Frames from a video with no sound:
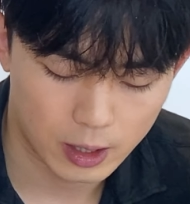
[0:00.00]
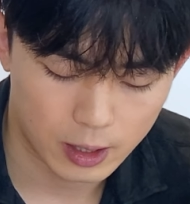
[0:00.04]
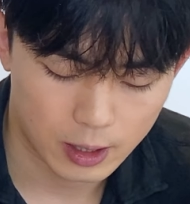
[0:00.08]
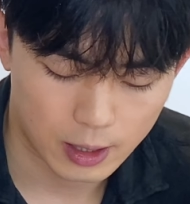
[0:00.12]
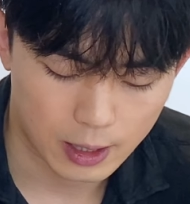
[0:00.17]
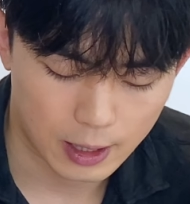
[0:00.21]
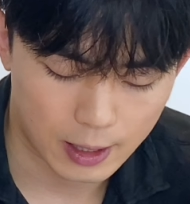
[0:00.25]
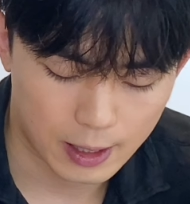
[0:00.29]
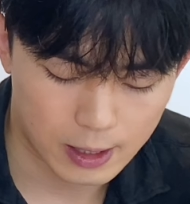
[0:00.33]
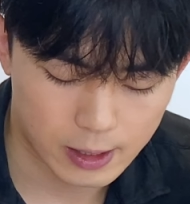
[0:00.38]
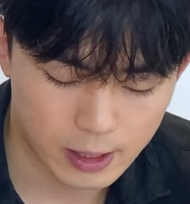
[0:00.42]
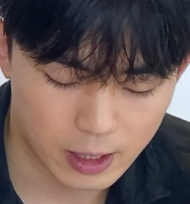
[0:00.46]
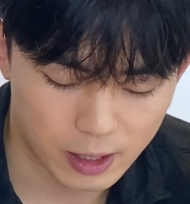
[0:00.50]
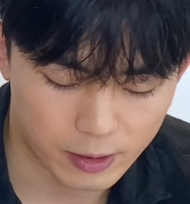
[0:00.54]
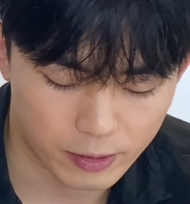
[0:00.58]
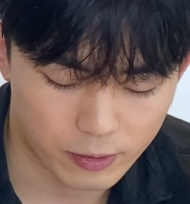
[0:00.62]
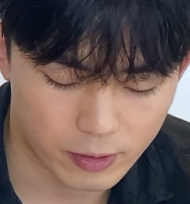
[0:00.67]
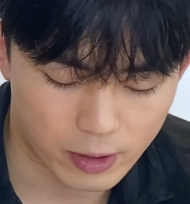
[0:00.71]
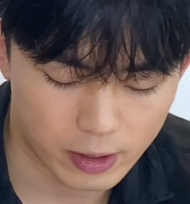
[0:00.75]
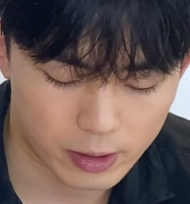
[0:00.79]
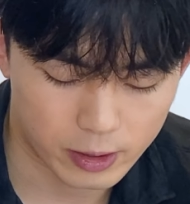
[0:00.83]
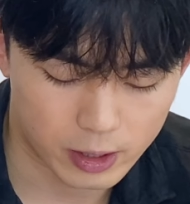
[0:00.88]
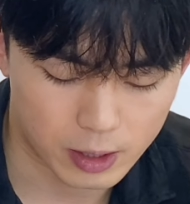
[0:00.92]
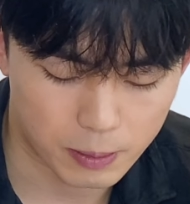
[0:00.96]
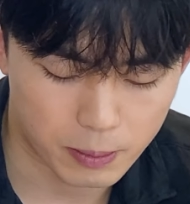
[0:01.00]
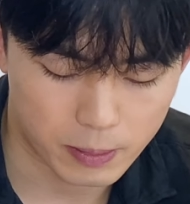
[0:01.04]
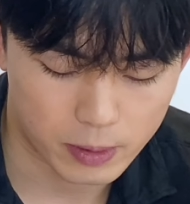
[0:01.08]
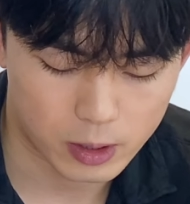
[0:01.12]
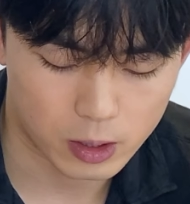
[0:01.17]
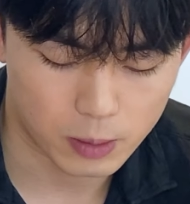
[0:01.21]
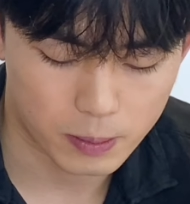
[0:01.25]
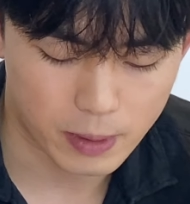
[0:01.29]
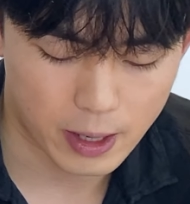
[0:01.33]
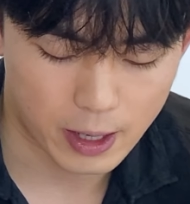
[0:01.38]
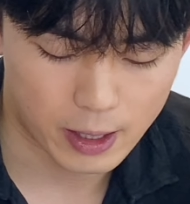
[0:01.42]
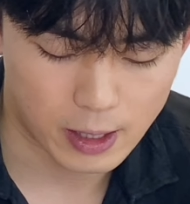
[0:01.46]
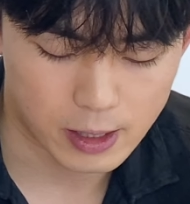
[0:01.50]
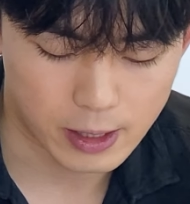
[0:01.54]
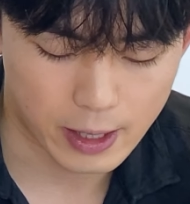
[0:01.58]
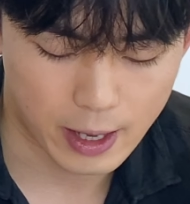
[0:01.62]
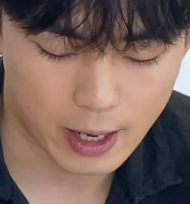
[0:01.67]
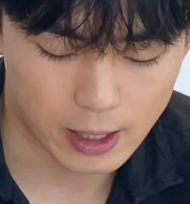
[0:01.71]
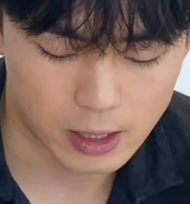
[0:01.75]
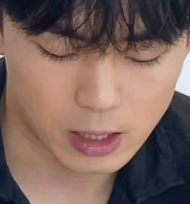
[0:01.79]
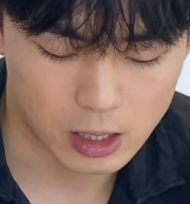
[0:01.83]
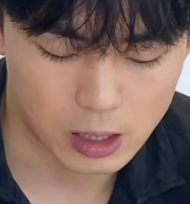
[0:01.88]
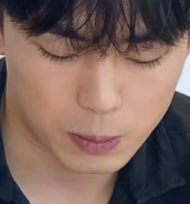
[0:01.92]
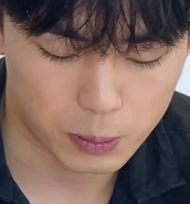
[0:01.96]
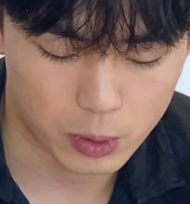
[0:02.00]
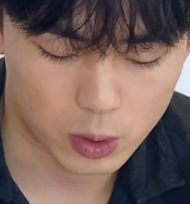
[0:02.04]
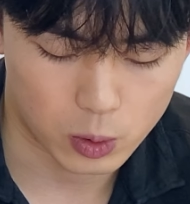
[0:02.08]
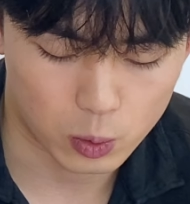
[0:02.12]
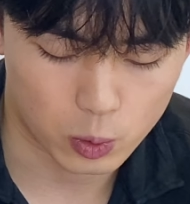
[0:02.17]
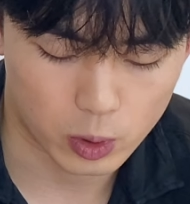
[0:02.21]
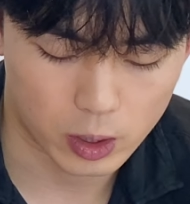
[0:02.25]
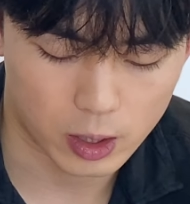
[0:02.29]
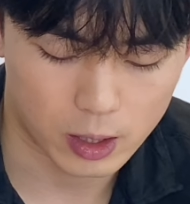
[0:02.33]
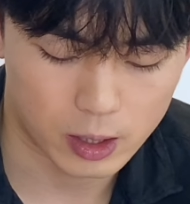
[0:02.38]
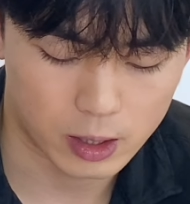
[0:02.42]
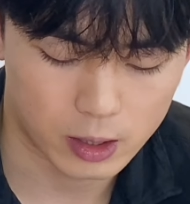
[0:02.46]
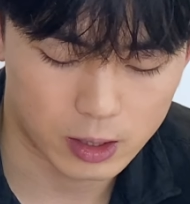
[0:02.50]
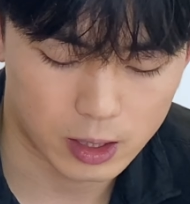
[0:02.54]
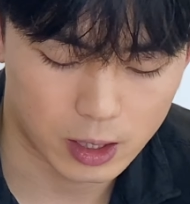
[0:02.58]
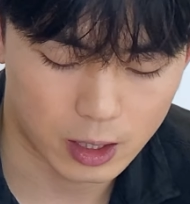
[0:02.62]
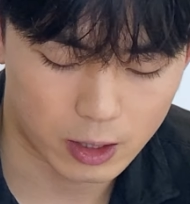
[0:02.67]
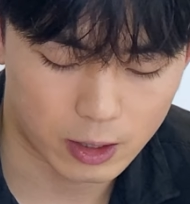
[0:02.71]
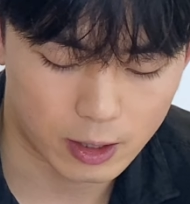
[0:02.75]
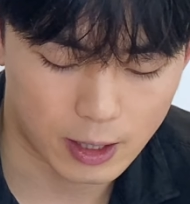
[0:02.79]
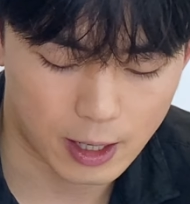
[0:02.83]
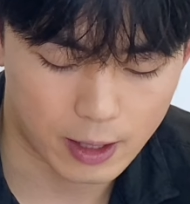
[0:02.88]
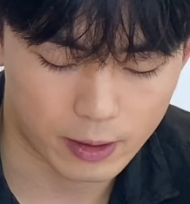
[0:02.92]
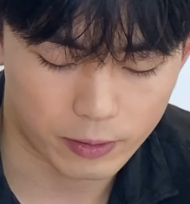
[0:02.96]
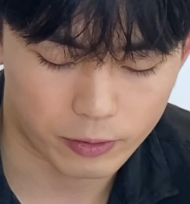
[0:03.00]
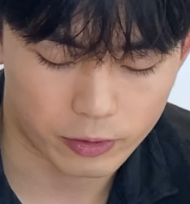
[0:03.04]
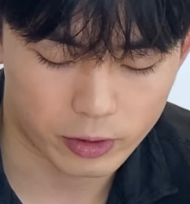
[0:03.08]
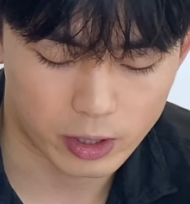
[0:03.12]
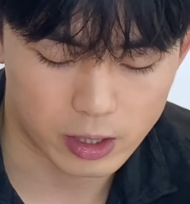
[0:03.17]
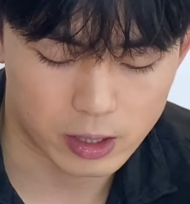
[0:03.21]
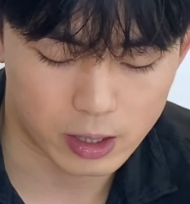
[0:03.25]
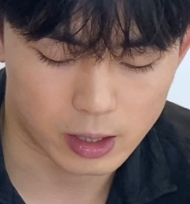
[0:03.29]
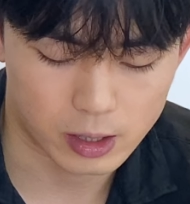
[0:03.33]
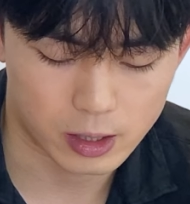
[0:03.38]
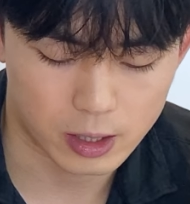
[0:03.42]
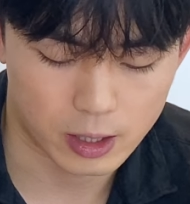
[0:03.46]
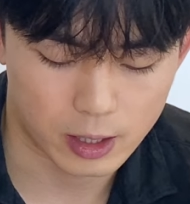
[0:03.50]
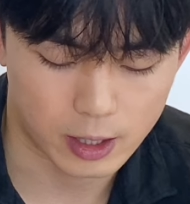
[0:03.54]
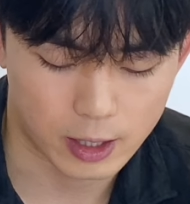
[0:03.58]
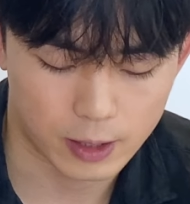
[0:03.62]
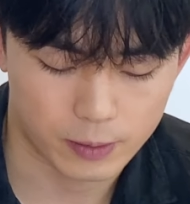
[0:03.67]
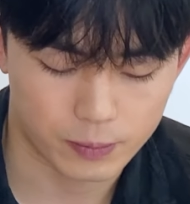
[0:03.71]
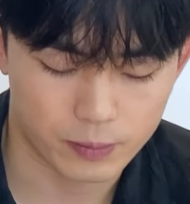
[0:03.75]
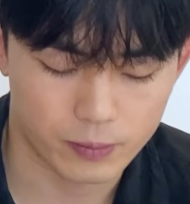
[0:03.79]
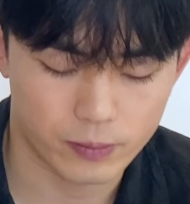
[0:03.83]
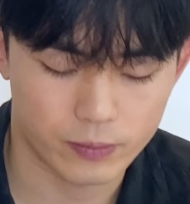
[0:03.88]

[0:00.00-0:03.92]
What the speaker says: And let's say the domain is x is between 0 and 360 again.